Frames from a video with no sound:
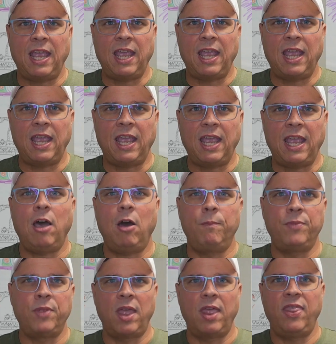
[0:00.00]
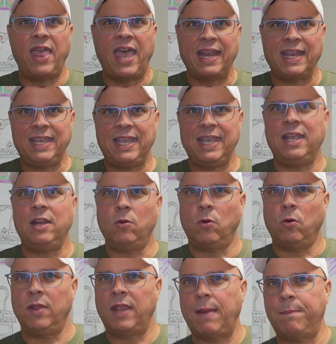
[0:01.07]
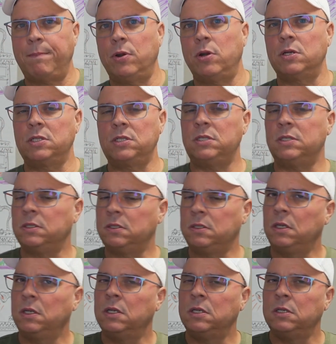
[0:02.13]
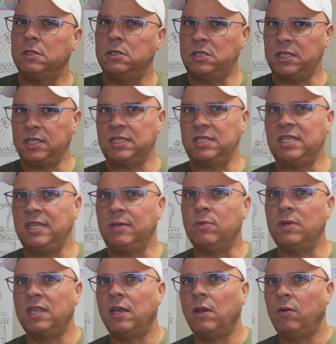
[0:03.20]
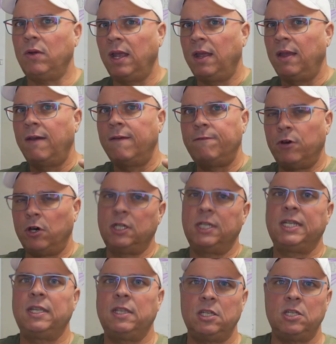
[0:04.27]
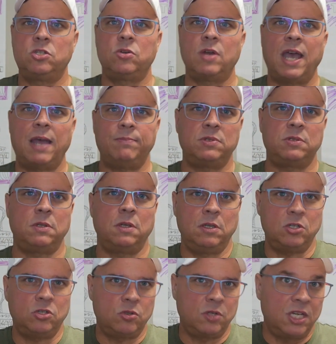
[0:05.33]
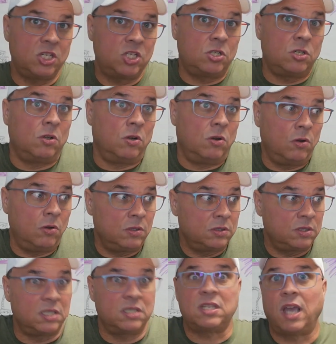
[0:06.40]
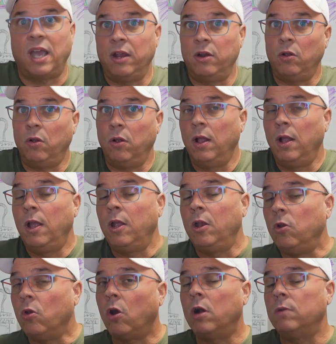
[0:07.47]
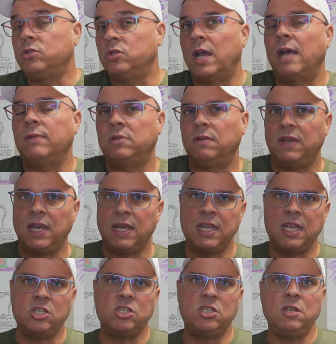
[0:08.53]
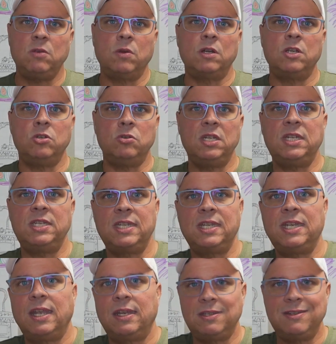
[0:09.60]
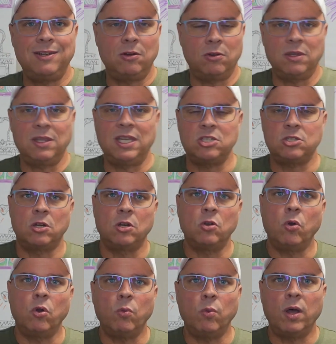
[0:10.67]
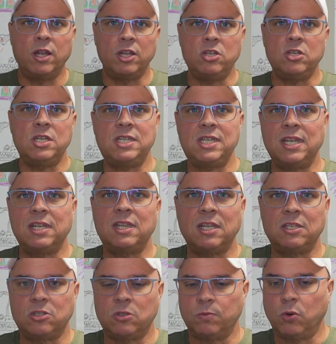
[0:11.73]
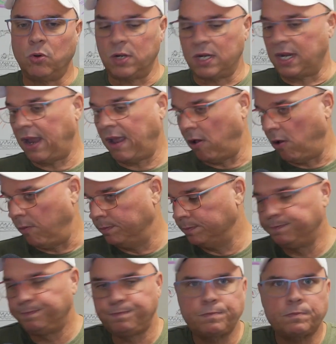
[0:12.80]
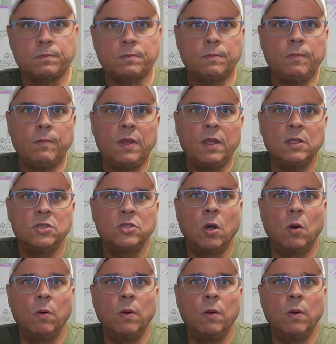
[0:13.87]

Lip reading: really helped that kid or that person to succeed without falling in the traps of the traditional societal norm traps of ADHD, where you need to get, things aren't going well. You need to get that support and help. So